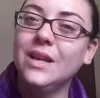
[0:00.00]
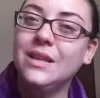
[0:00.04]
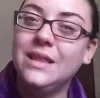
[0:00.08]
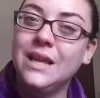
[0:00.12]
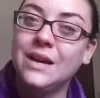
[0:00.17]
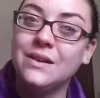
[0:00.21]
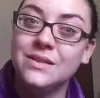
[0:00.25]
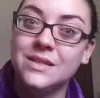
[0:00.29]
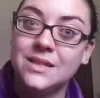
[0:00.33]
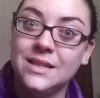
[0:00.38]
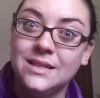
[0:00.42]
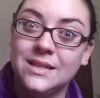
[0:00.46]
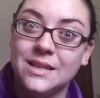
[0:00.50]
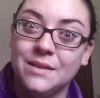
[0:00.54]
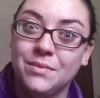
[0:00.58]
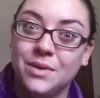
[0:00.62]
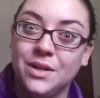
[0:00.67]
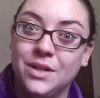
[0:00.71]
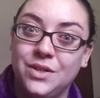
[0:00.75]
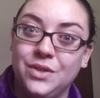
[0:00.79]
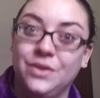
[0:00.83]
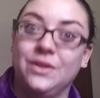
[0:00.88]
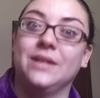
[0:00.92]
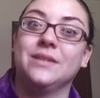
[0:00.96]
that was
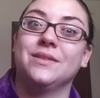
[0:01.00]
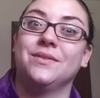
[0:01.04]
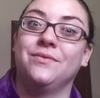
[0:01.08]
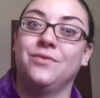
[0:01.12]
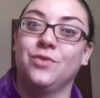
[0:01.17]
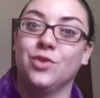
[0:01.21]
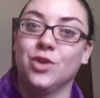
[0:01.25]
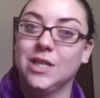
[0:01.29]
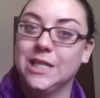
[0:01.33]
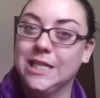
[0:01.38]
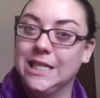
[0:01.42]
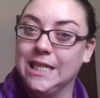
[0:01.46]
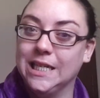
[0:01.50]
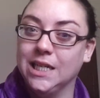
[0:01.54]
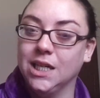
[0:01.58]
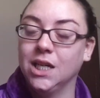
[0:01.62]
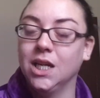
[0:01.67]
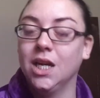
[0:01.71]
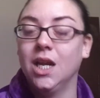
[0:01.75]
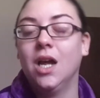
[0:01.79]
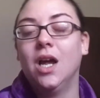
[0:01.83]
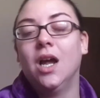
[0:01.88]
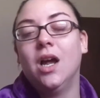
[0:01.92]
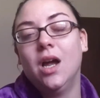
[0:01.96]
December of 2014,
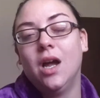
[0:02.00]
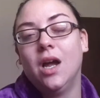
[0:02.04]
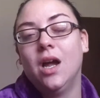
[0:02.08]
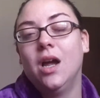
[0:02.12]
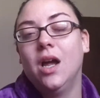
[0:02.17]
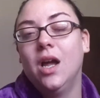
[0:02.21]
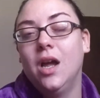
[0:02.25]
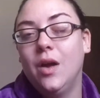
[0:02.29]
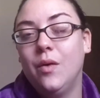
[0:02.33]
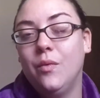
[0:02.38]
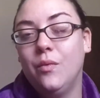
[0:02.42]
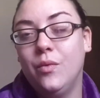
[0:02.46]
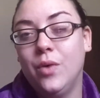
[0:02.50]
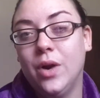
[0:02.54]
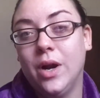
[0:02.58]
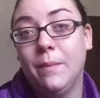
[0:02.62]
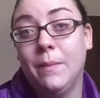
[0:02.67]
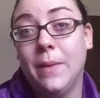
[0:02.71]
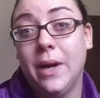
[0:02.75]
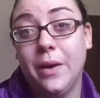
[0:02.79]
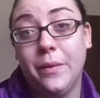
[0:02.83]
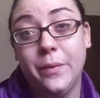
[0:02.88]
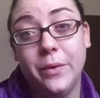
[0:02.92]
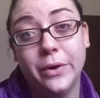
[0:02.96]
where
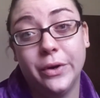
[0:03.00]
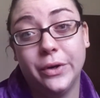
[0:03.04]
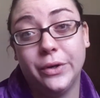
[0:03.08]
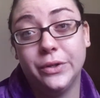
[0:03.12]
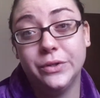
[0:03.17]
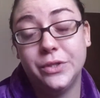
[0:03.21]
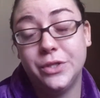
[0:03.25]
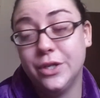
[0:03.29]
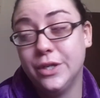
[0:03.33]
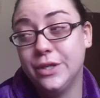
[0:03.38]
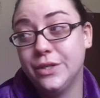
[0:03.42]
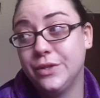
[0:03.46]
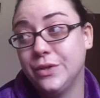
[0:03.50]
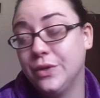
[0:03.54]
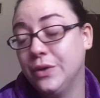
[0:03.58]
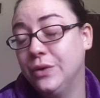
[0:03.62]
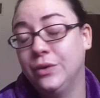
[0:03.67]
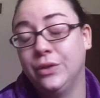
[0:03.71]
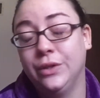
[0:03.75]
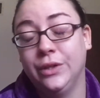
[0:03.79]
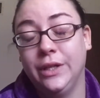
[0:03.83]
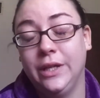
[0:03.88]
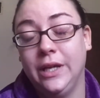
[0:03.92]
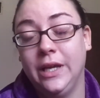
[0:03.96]
my world just
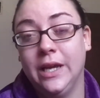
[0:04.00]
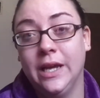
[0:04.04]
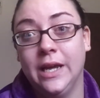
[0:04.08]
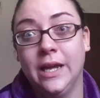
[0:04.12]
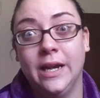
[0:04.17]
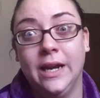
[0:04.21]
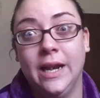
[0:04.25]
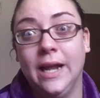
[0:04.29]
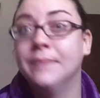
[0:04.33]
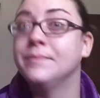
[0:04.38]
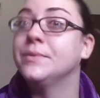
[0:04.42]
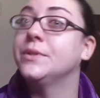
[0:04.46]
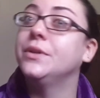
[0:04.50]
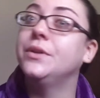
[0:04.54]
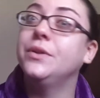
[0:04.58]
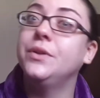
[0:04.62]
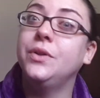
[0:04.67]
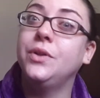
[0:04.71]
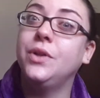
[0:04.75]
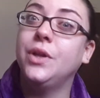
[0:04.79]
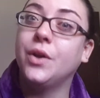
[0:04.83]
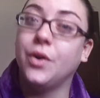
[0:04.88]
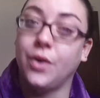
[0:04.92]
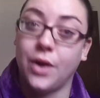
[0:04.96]
totally and
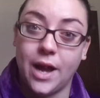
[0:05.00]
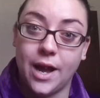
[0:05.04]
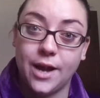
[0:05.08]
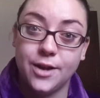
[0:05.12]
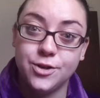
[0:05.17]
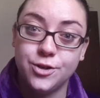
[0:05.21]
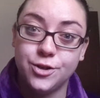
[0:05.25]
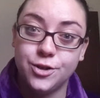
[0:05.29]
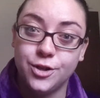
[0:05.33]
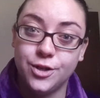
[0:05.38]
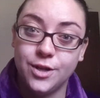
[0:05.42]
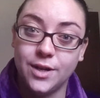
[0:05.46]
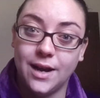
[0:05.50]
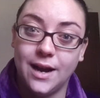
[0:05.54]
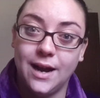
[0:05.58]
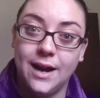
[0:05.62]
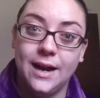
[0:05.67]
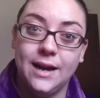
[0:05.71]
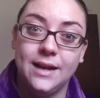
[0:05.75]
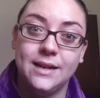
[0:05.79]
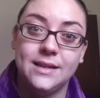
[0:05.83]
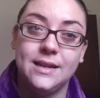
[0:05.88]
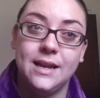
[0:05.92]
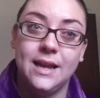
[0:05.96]
absolutely crashed.
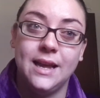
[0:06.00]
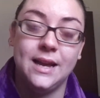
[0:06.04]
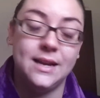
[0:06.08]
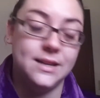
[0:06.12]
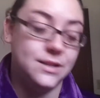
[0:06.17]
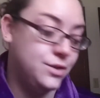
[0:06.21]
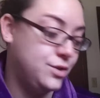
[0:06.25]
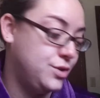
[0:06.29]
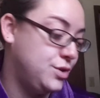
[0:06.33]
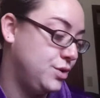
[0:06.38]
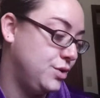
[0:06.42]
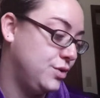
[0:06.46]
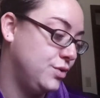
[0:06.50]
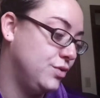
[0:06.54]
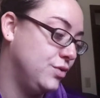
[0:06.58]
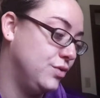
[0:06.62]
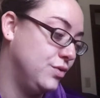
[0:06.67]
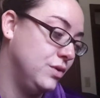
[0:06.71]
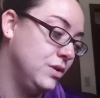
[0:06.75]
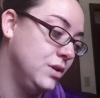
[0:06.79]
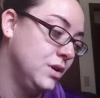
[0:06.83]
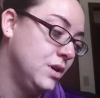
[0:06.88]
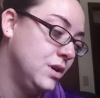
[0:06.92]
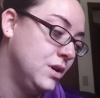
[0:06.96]
I had
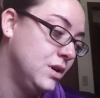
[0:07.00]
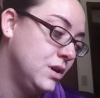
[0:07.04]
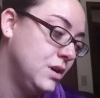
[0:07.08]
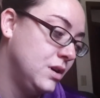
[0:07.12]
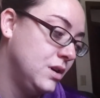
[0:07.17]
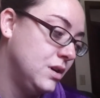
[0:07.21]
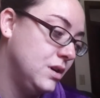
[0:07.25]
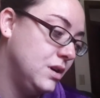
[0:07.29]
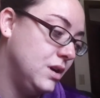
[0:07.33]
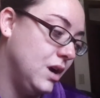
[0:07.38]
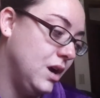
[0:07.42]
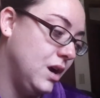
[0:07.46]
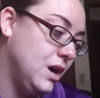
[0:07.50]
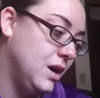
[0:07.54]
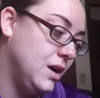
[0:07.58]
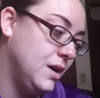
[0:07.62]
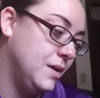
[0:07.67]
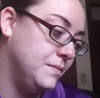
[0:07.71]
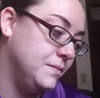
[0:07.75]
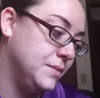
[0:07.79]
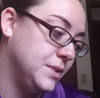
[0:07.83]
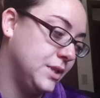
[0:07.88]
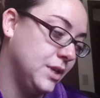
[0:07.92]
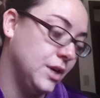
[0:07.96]
to
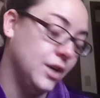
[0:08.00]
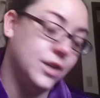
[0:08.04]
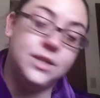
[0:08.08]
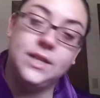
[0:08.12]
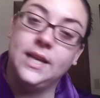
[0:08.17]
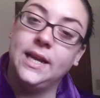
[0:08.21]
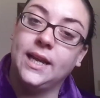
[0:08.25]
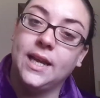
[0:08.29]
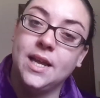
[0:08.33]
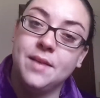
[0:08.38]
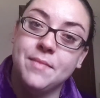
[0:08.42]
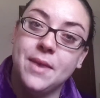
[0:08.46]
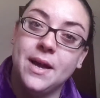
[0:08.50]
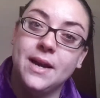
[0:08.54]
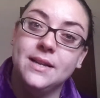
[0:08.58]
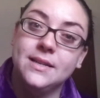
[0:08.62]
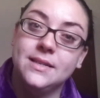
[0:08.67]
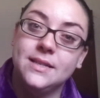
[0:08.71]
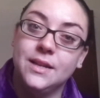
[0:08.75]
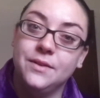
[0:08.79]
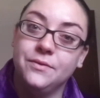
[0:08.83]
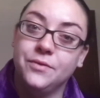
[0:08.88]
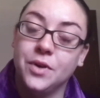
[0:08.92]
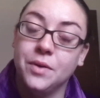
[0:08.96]
start taking
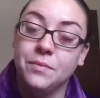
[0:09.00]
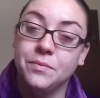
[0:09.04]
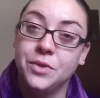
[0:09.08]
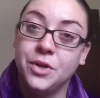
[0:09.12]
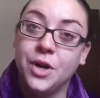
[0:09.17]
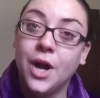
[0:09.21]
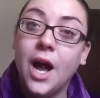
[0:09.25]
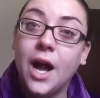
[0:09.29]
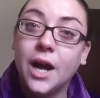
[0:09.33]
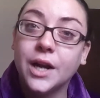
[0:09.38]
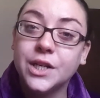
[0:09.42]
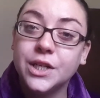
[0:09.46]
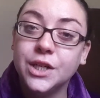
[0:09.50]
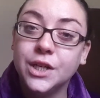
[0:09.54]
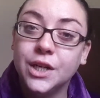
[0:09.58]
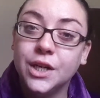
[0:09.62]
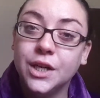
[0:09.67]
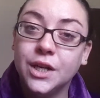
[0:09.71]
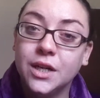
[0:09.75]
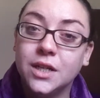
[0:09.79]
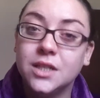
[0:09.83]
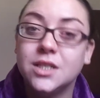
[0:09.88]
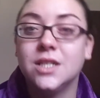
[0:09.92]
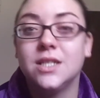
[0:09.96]
medicine from the
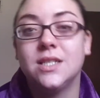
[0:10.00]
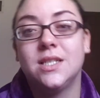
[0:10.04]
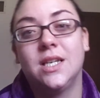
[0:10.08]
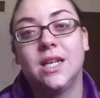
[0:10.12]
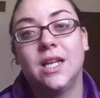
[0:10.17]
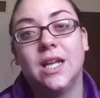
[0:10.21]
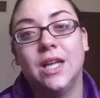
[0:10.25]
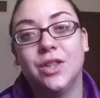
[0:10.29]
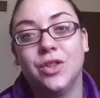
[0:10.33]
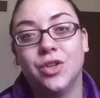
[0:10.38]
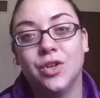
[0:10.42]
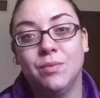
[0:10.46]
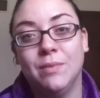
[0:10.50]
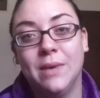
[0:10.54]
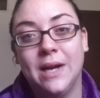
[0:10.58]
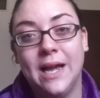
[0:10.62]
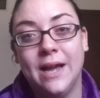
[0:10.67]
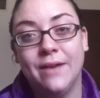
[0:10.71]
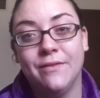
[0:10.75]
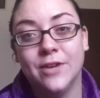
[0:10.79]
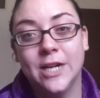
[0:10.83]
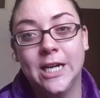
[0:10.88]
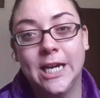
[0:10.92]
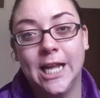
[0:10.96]
doctor just to get through
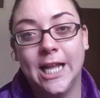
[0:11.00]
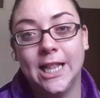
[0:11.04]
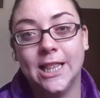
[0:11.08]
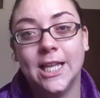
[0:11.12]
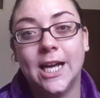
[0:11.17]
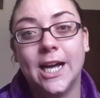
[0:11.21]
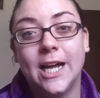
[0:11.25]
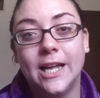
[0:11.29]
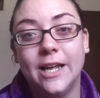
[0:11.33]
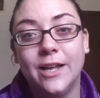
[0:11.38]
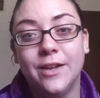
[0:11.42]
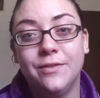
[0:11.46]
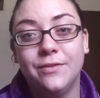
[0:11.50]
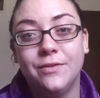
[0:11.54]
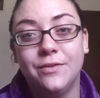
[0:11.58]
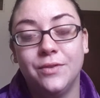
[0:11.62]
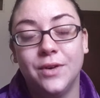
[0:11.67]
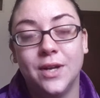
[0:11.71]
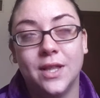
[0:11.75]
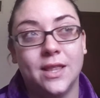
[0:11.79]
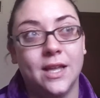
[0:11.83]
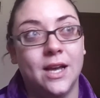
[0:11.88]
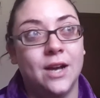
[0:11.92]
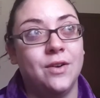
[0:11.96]
my everyday life
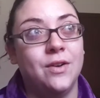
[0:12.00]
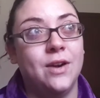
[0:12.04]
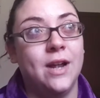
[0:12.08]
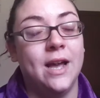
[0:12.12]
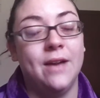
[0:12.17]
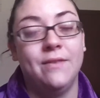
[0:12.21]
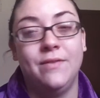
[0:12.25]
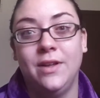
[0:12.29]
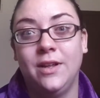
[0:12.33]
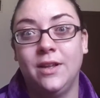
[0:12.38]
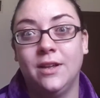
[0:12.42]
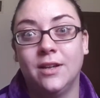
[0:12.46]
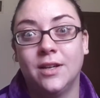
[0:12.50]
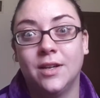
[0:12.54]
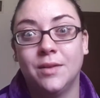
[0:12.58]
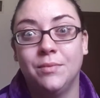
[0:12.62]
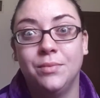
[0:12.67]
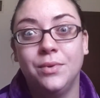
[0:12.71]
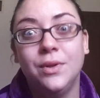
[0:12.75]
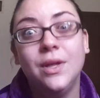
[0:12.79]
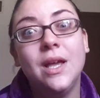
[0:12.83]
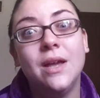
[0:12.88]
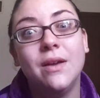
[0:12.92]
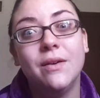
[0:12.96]
without having a
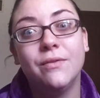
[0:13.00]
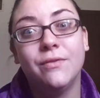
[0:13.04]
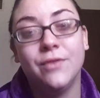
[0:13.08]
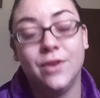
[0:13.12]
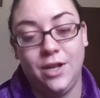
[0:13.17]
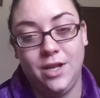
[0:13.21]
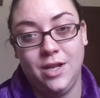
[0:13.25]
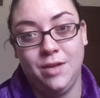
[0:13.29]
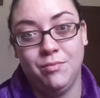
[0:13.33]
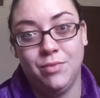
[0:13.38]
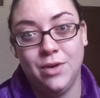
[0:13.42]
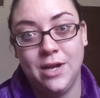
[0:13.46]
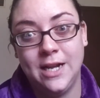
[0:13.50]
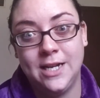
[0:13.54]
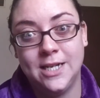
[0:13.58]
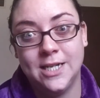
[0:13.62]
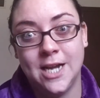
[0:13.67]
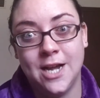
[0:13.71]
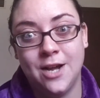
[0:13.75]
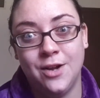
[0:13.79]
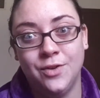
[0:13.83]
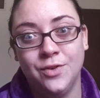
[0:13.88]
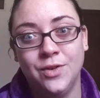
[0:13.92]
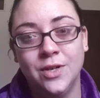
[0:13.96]
complete freaking
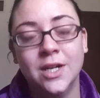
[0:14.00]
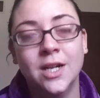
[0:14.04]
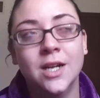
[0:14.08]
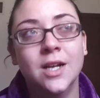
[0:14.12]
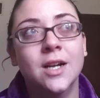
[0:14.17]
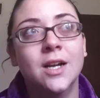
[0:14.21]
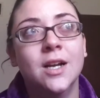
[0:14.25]
breakdown.